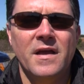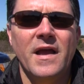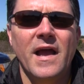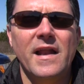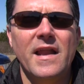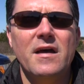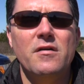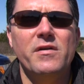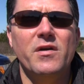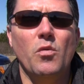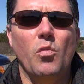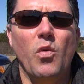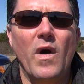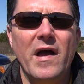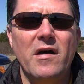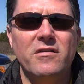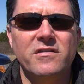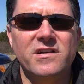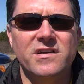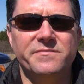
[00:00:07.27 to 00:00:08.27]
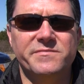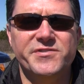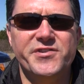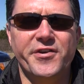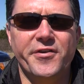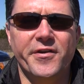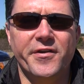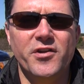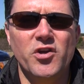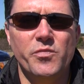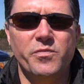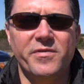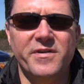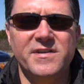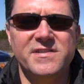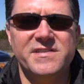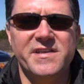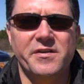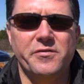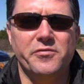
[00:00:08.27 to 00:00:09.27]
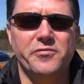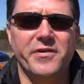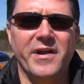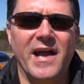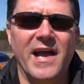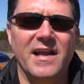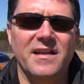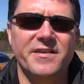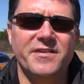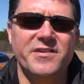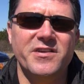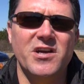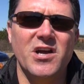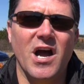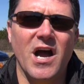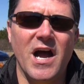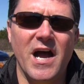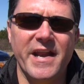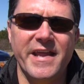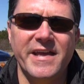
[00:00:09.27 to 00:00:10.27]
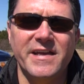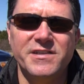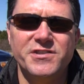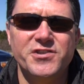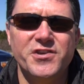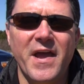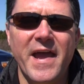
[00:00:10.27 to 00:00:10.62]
Hello and welcome to your new Prince Edward Island cottage